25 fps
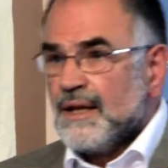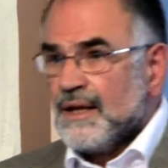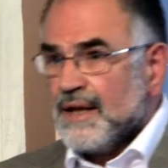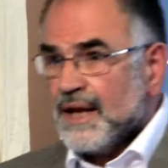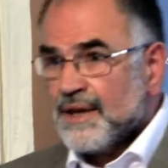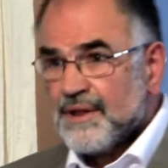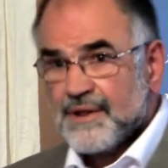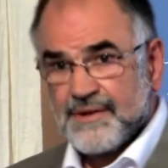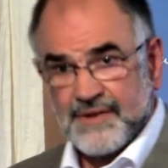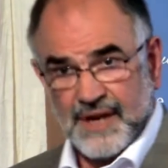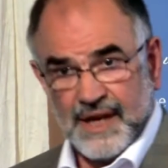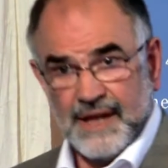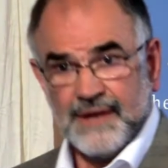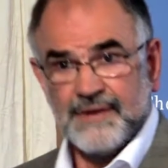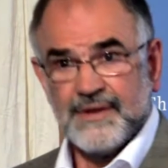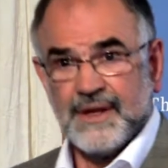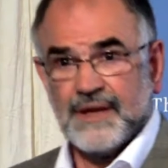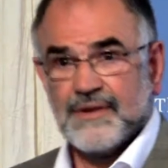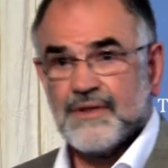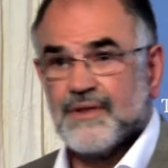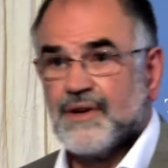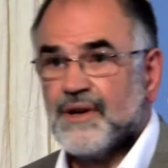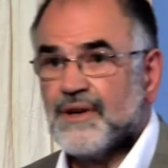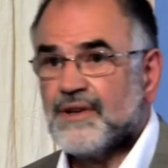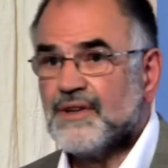Let's take
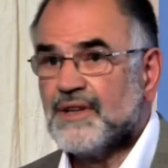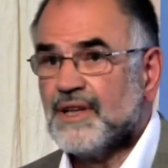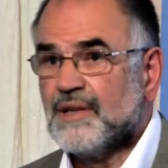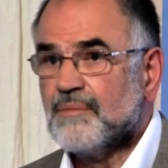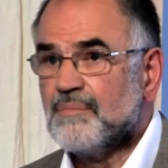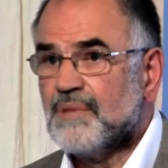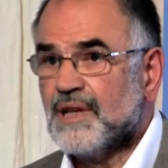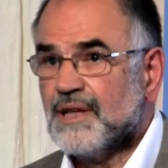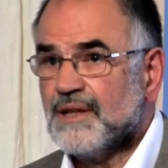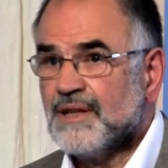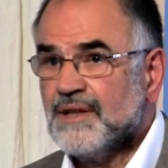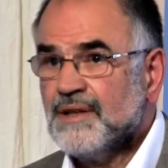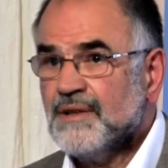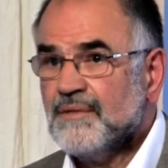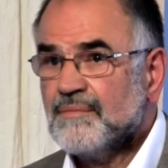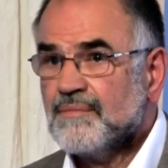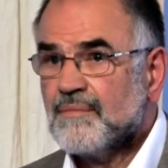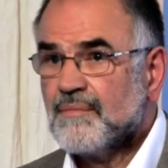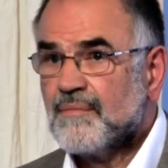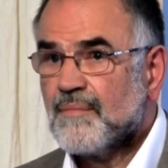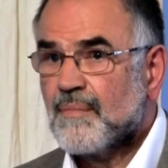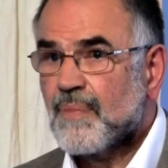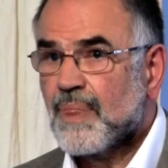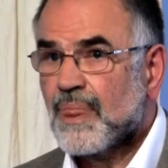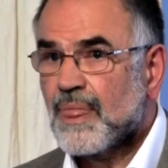that 13 billion,
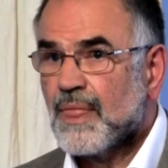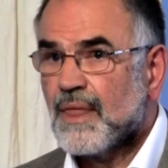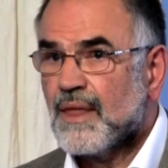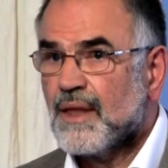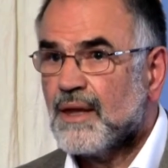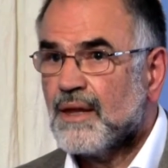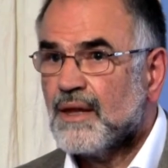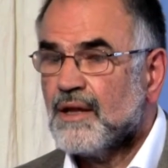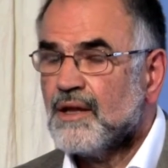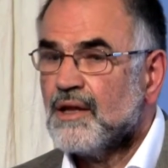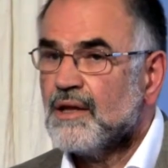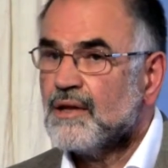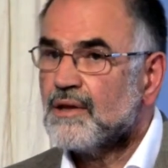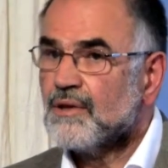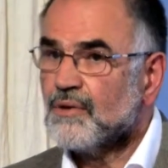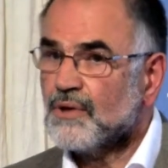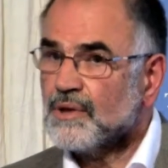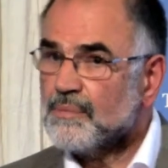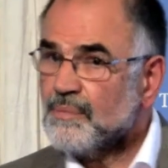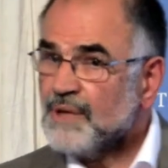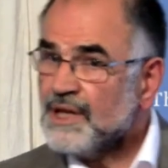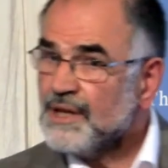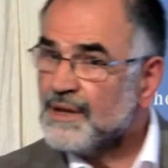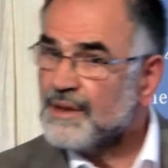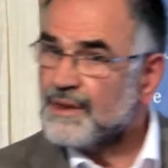so
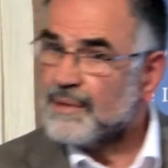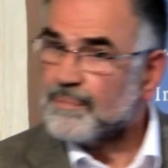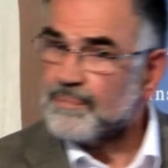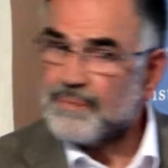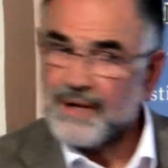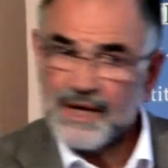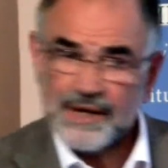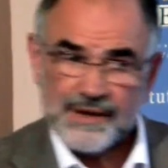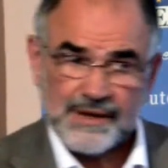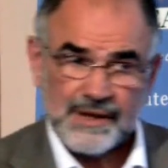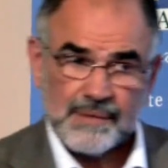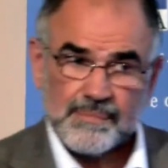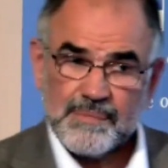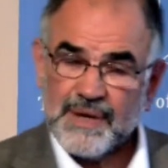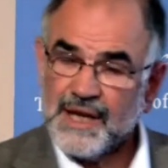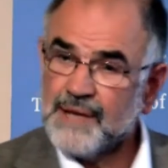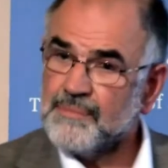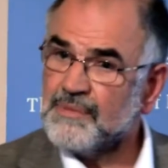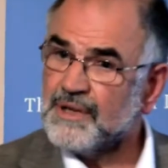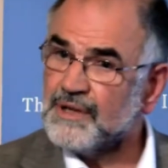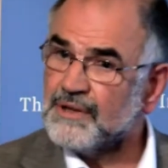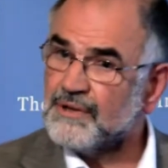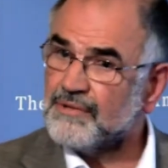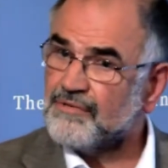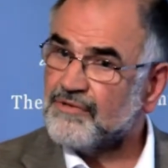it means the basic
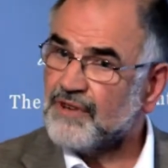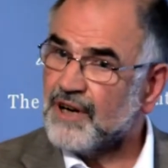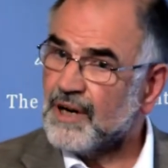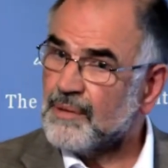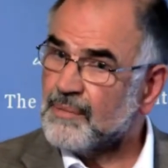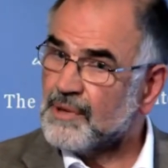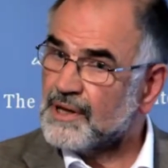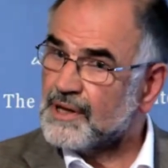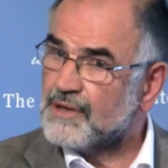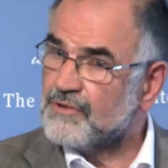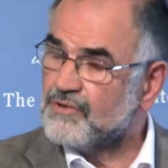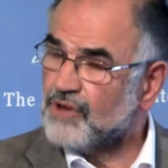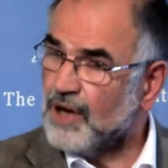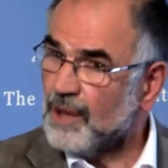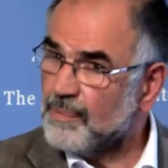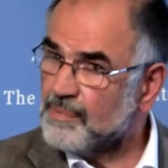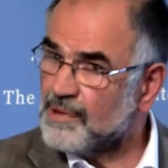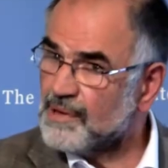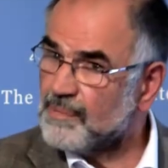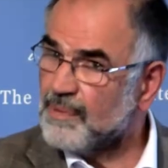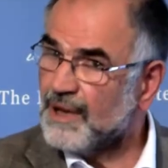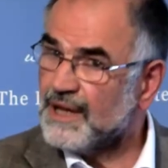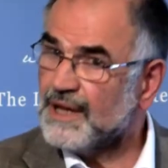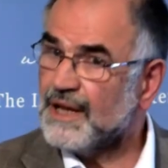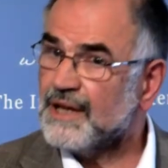payment to farmers
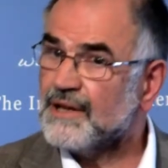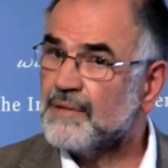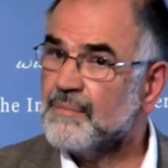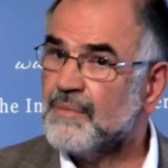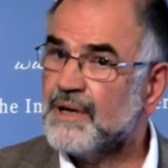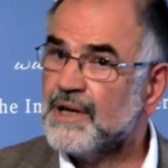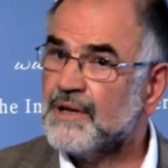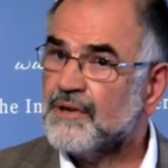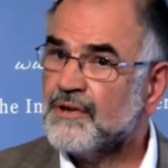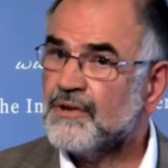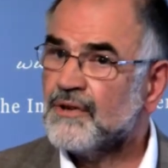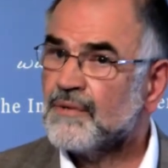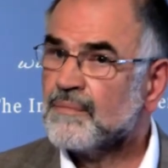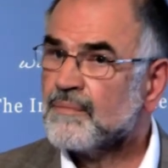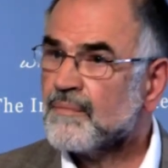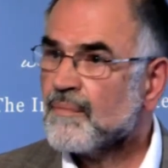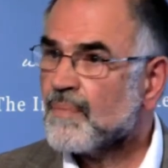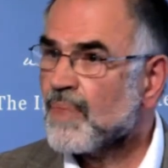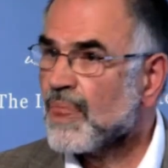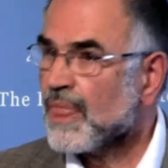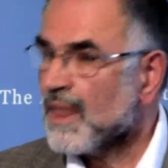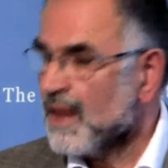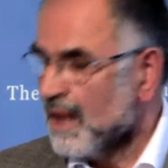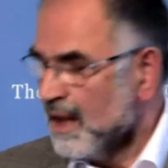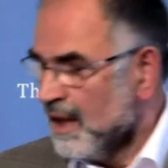drops by that amount,
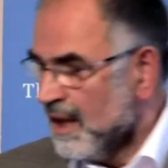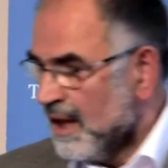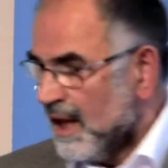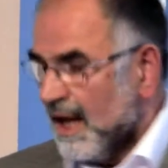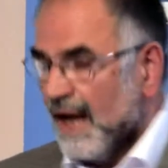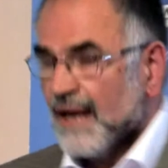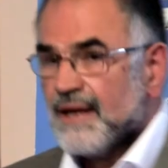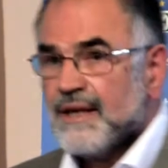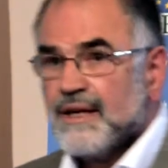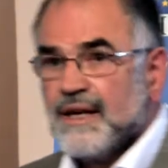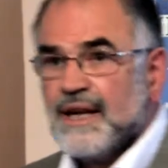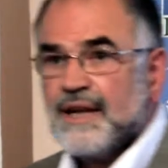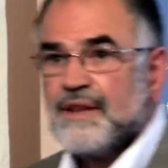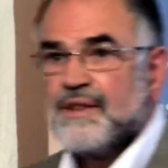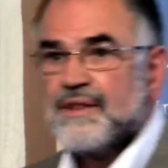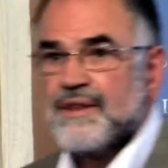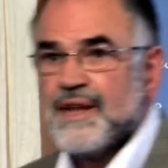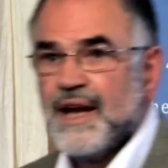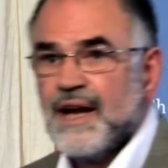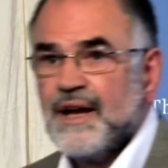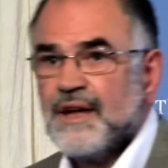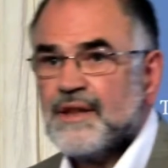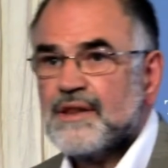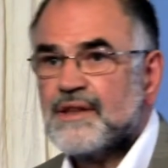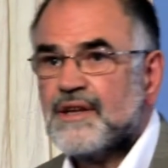and let's
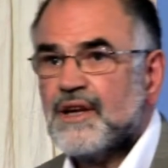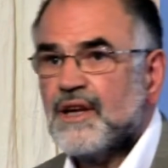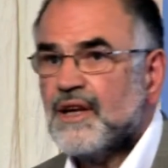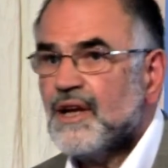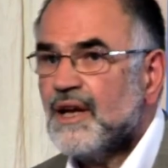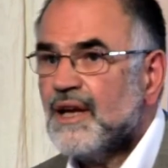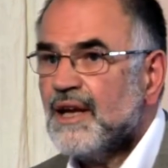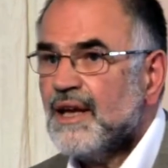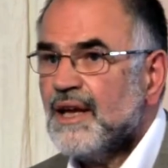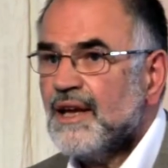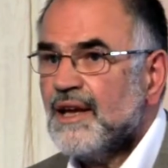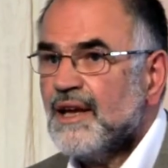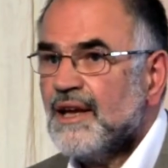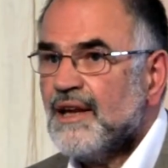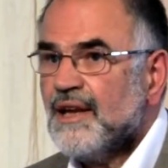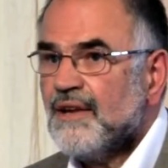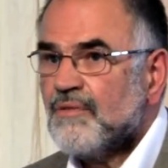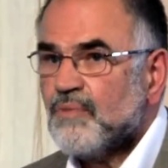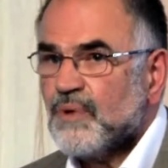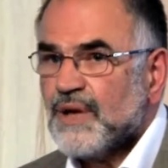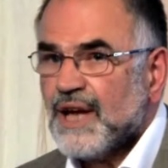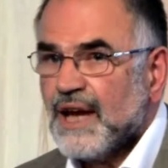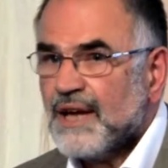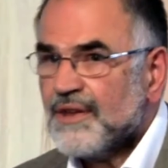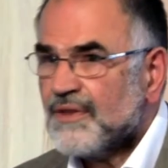ask,
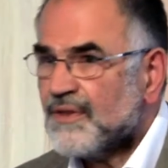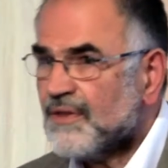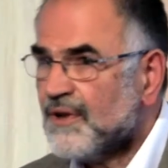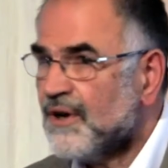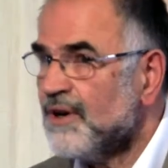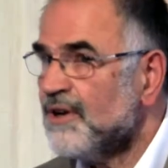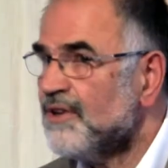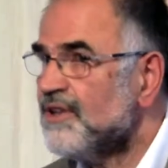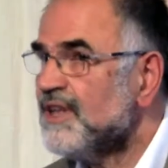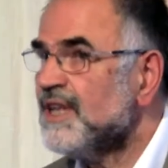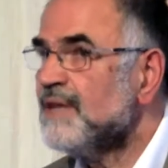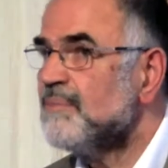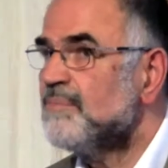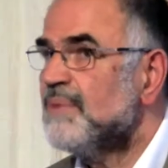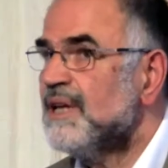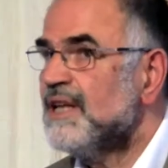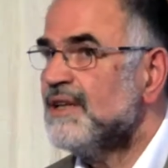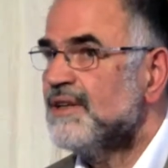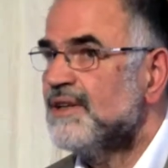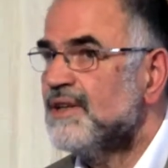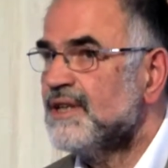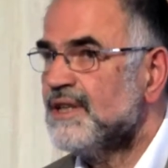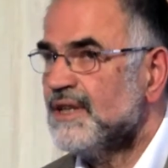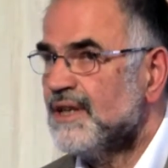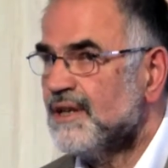if we had 13
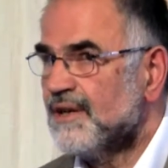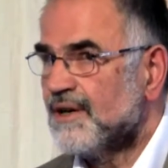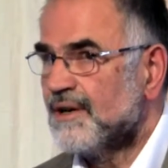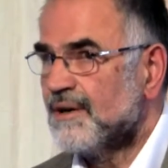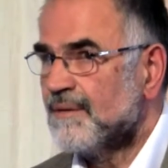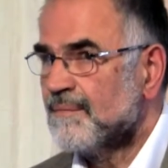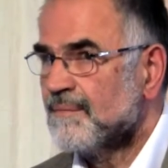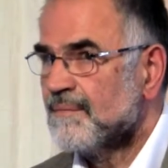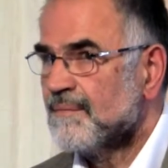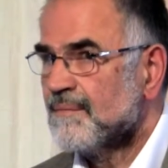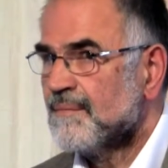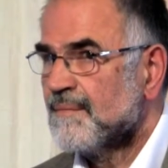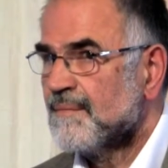billion a year,